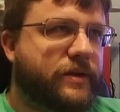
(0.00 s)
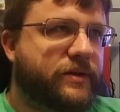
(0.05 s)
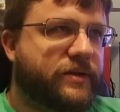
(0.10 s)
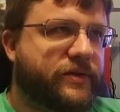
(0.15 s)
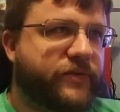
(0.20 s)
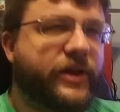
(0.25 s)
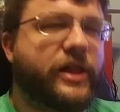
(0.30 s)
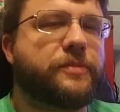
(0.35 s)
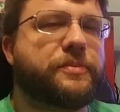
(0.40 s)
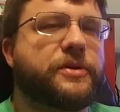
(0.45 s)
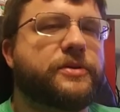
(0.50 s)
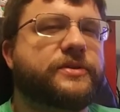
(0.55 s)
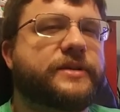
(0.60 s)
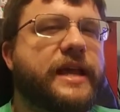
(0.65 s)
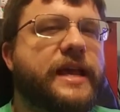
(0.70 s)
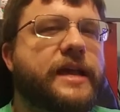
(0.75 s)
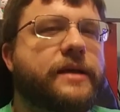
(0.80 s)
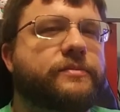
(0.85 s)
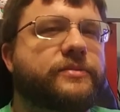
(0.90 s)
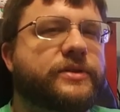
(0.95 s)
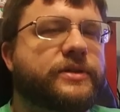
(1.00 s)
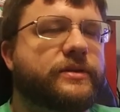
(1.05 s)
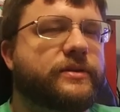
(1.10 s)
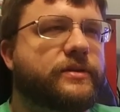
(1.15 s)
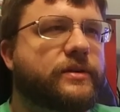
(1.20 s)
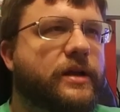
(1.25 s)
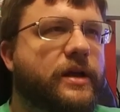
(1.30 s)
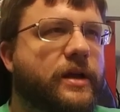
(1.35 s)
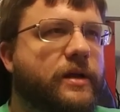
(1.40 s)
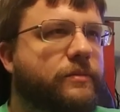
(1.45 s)
develop those games,
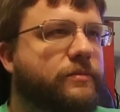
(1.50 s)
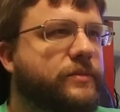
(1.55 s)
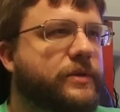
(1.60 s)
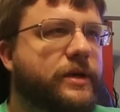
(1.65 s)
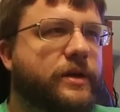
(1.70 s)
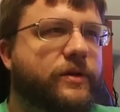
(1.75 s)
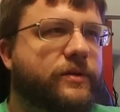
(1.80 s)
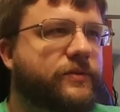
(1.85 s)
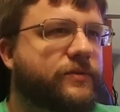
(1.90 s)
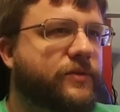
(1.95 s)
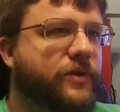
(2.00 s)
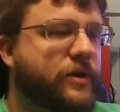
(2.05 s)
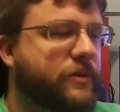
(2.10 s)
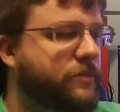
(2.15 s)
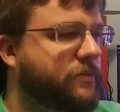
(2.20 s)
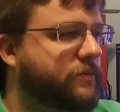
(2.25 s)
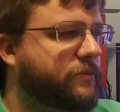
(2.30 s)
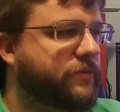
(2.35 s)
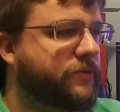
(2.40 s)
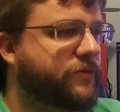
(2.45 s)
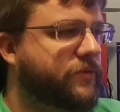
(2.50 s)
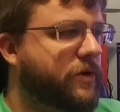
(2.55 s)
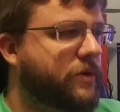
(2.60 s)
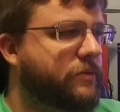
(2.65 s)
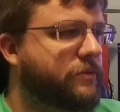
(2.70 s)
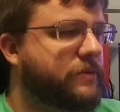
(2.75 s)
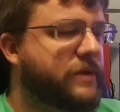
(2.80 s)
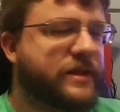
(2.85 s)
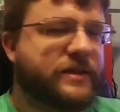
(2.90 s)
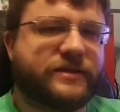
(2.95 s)
um, you know, from
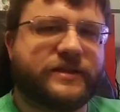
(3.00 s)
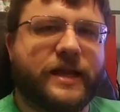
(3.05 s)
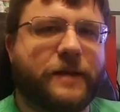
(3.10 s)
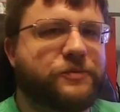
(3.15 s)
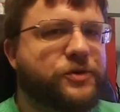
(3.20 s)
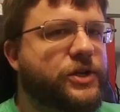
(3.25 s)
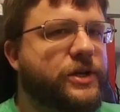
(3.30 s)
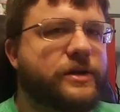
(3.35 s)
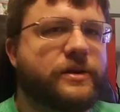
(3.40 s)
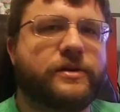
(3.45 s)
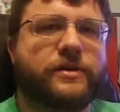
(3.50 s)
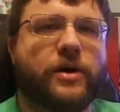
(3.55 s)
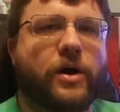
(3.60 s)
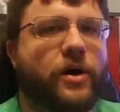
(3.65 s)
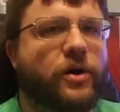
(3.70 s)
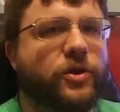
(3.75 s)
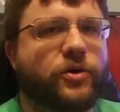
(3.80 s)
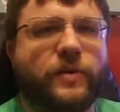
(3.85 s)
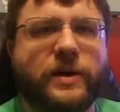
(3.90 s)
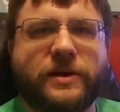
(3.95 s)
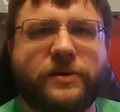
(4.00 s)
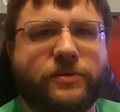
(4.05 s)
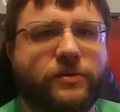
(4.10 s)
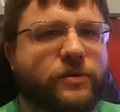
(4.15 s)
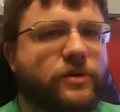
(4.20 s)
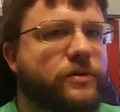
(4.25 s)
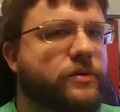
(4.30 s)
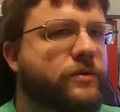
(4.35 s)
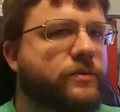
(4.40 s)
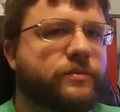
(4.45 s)
from inception all the way
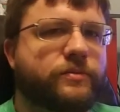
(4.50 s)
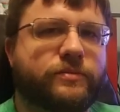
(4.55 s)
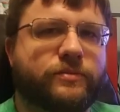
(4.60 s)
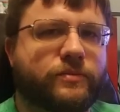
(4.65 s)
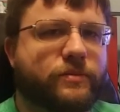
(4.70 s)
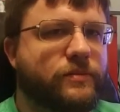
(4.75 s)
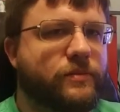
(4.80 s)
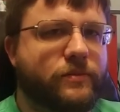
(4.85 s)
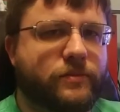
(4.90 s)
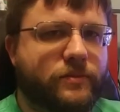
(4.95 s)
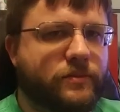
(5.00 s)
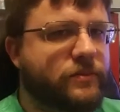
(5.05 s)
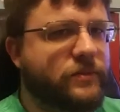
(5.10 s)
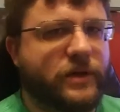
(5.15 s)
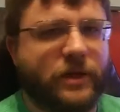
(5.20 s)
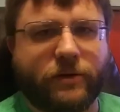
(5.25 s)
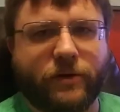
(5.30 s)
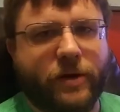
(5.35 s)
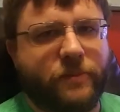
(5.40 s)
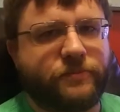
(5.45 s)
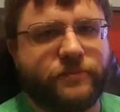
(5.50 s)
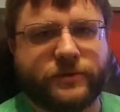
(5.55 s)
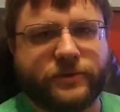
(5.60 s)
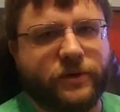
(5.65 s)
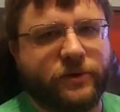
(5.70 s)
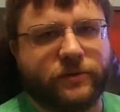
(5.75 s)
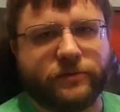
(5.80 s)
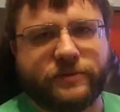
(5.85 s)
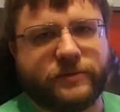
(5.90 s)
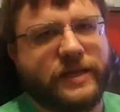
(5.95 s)
through, you know, up
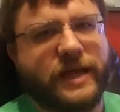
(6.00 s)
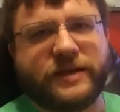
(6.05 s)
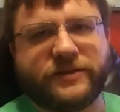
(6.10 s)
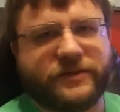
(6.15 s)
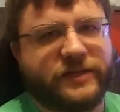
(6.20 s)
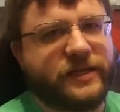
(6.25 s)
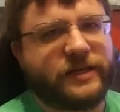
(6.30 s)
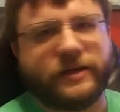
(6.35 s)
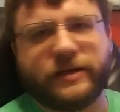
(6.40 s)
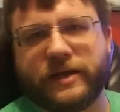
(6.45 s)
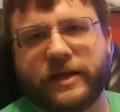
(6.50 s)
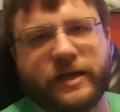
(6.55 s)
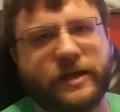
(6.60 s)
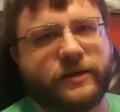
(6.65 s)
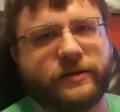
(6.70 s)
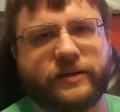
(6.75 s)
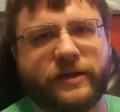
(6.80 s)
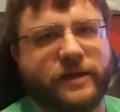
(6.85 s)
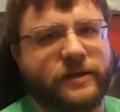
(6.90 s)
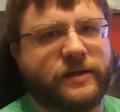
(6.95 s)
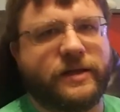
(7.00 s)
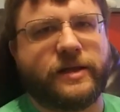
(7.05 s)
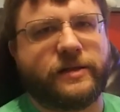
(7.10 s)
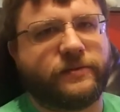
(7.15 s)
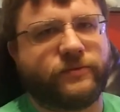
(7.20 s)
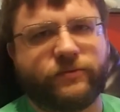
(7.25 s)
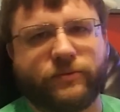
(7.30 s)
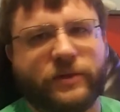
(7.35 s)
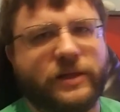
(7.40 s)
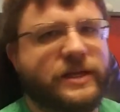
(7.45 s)
till testing and and
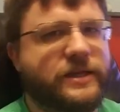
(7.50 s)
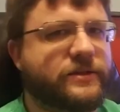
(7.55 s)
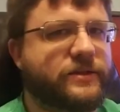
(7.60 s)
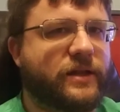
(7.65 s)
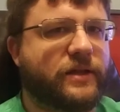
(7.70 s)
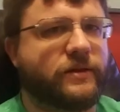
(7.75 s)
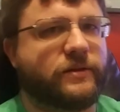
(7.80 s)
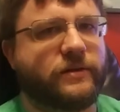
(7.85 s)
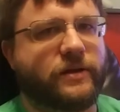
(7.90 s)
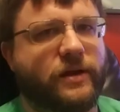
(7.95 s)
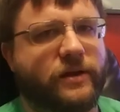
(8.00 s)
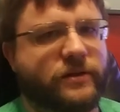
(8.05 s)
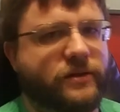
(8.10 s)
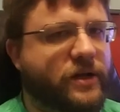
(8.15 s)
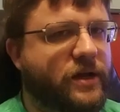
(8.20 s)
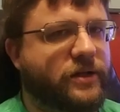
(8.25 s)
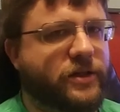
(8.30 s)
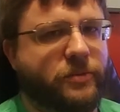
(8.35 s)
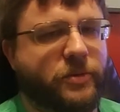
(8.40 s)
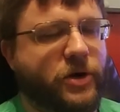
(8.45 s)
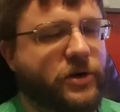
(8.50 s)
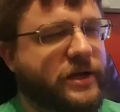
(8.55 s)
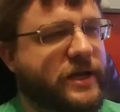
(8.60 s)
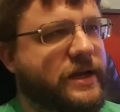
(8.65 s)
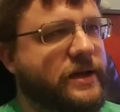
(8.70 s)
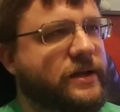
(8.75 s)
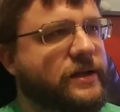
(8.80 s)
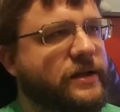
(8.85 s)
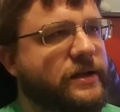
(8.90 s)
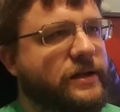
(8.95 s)
then release on on, on the
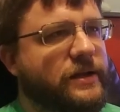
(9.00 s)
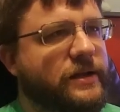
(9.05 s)
market.